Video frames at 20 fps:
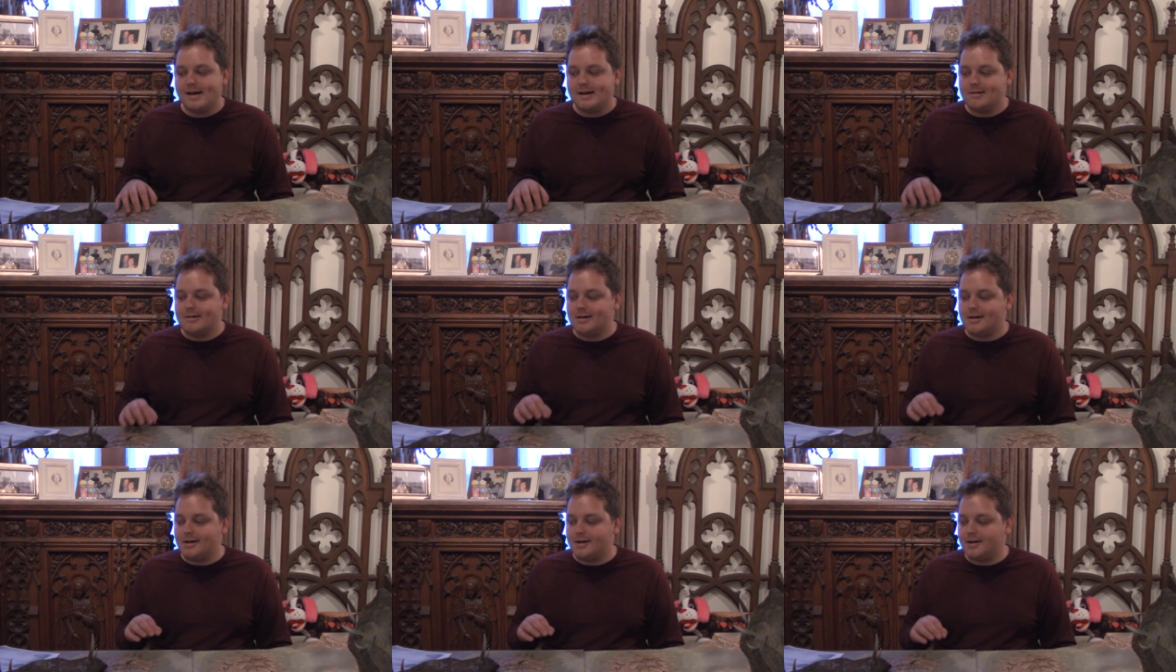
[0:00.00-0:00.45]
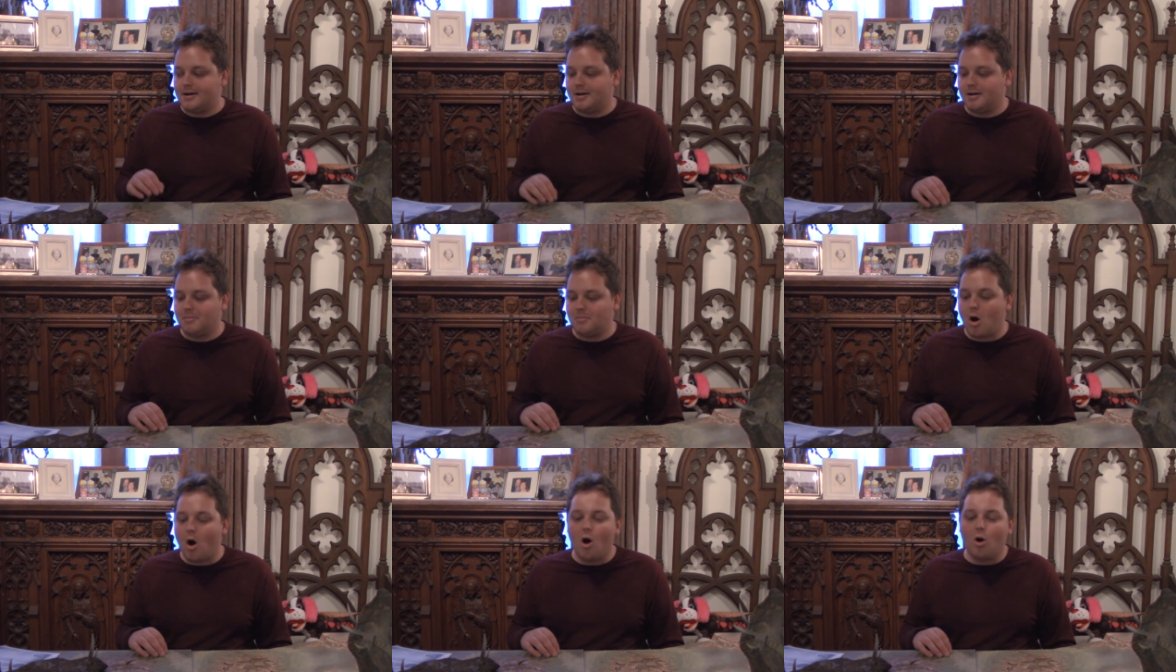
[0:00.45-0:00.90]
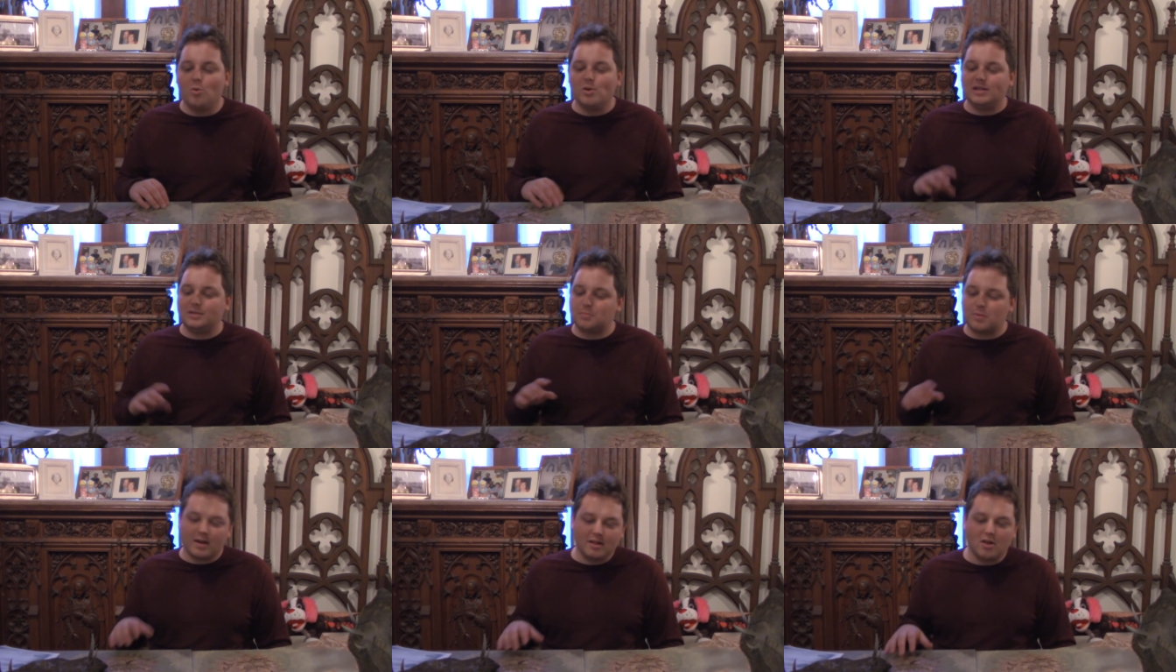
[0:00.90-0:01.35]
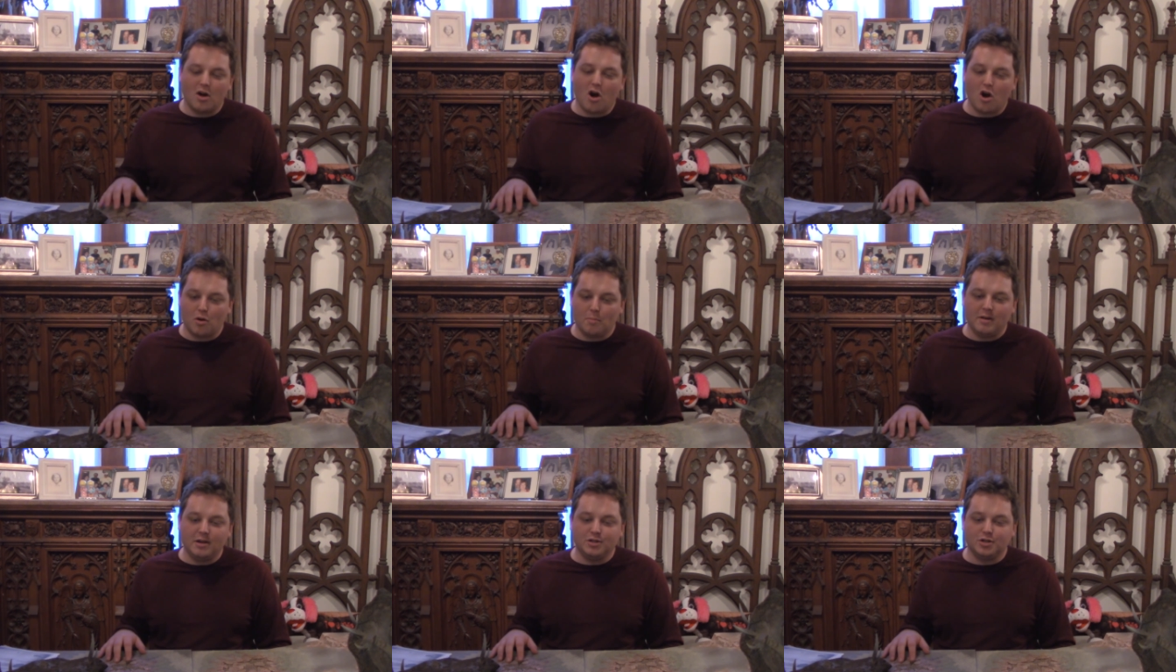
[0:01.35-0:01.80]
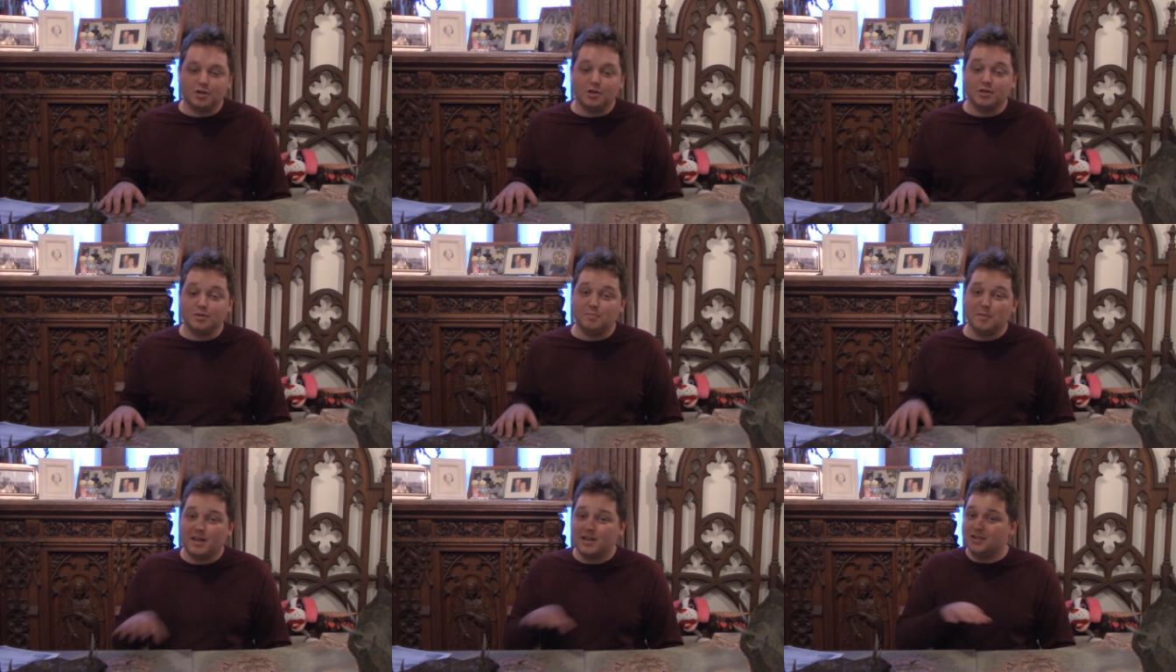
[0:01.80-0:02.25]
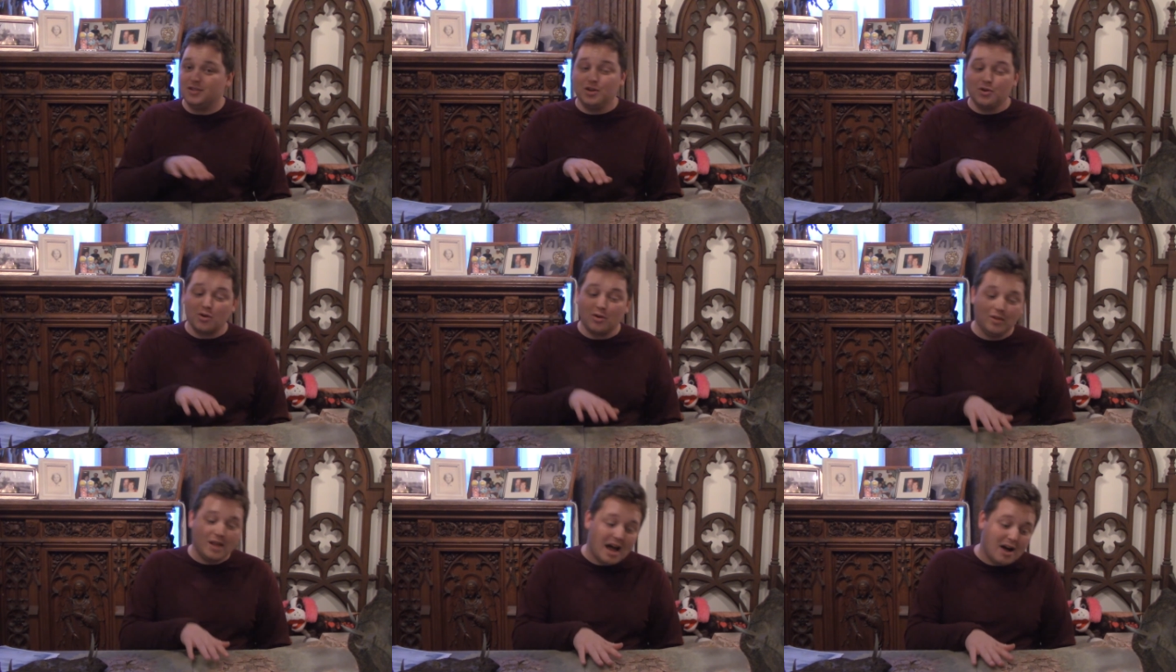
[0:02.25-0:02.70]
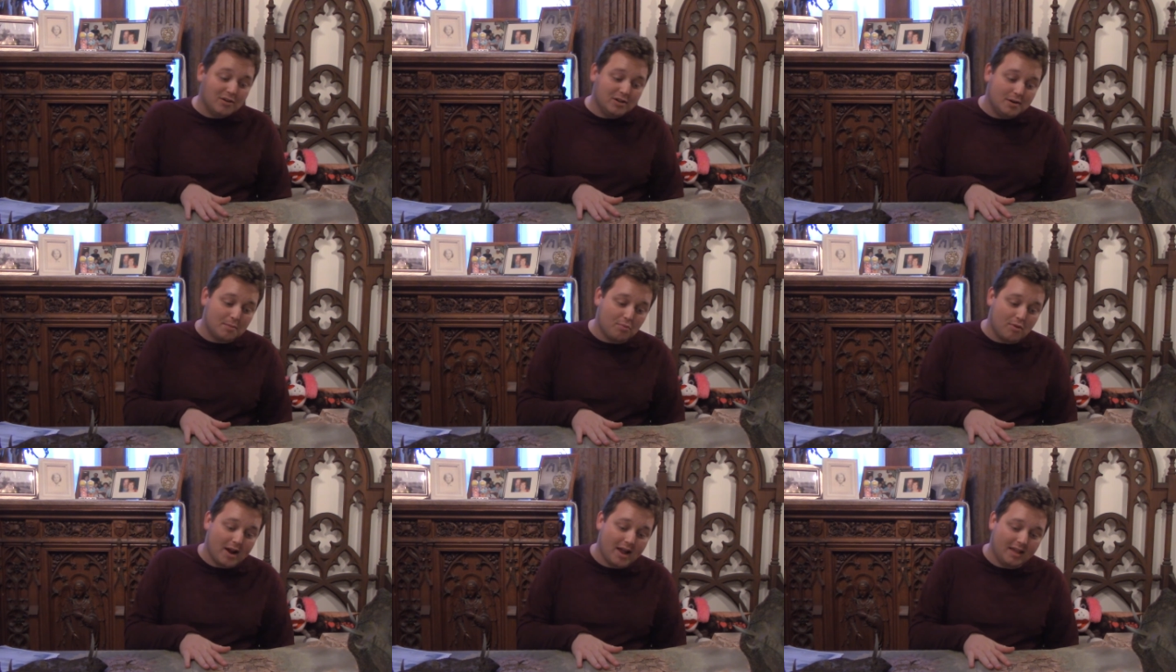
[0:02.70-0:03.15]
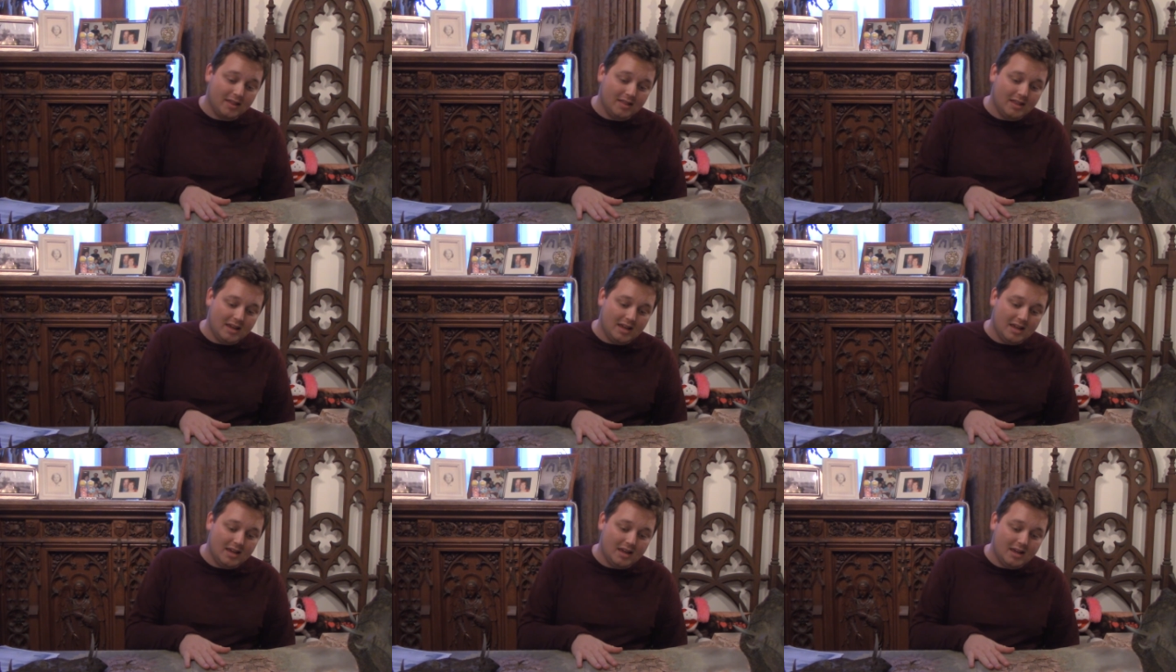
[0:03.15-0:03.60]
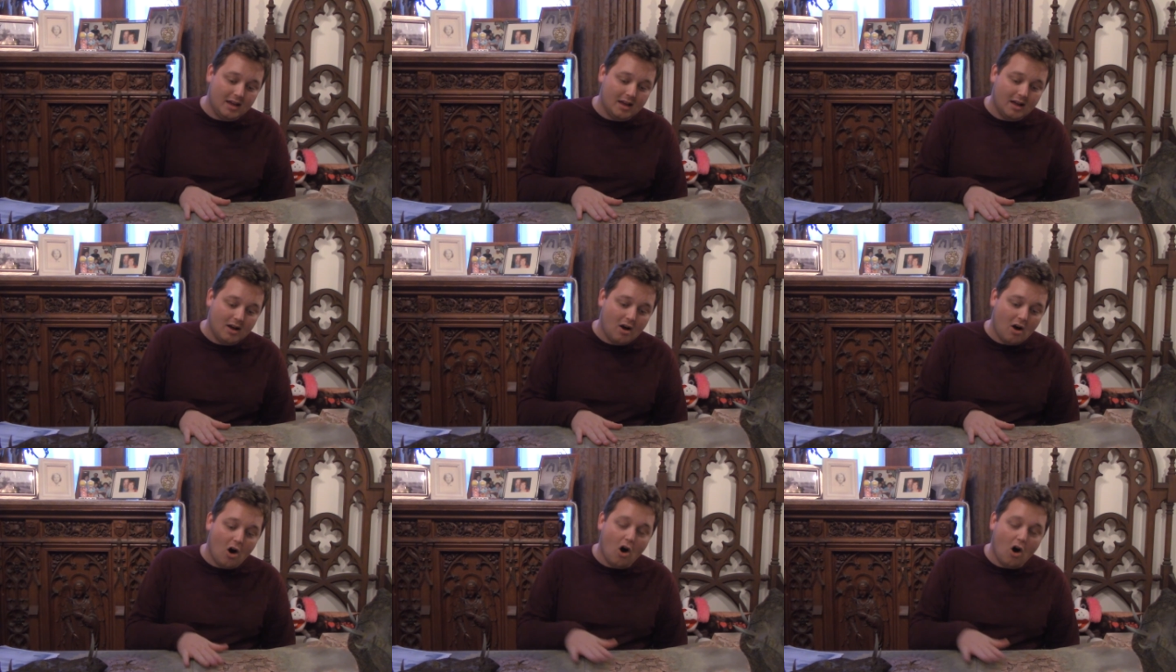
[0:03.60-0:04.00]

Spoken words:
Always bring the Harbingers because you're allowed to bring the